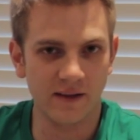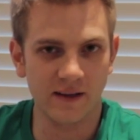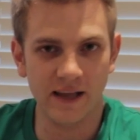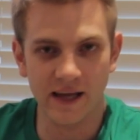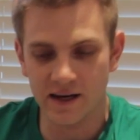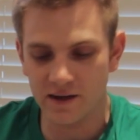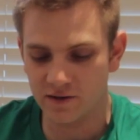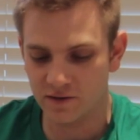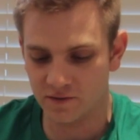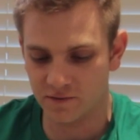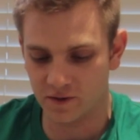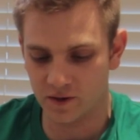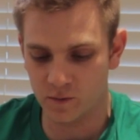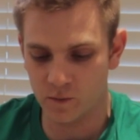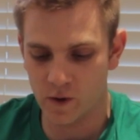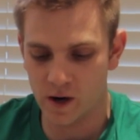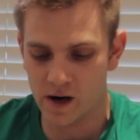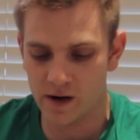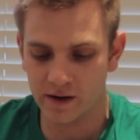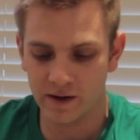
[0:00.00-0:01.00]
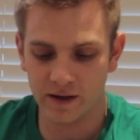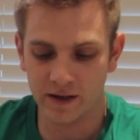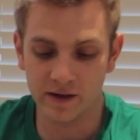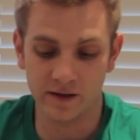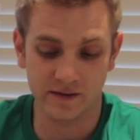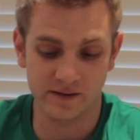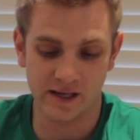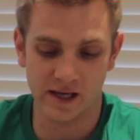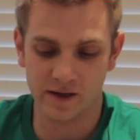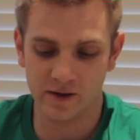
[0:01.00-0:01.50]
the latest firmware,
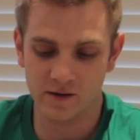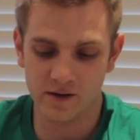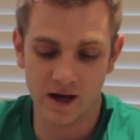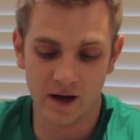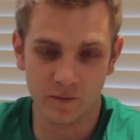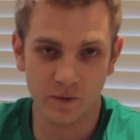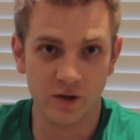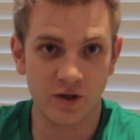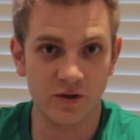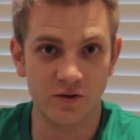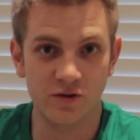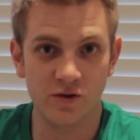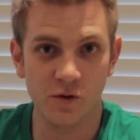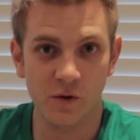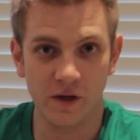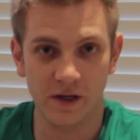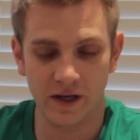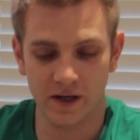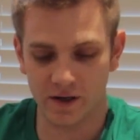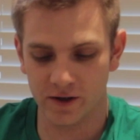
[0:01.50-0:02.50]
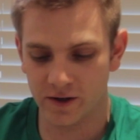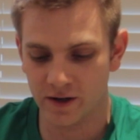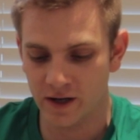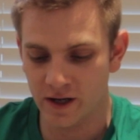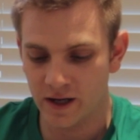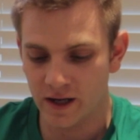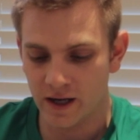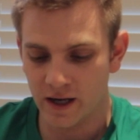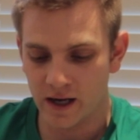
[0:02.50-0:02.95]
it'll tell you that, which it's doing here.